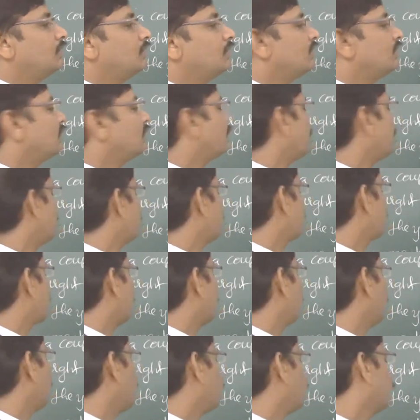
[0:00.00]
they form a
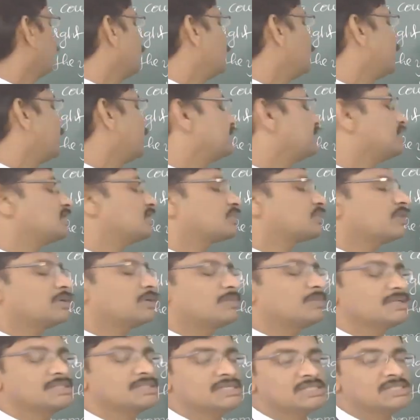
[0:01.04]
couple of moment B square
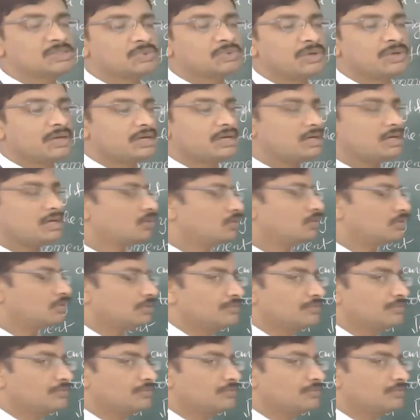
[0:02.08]
plus H square under root.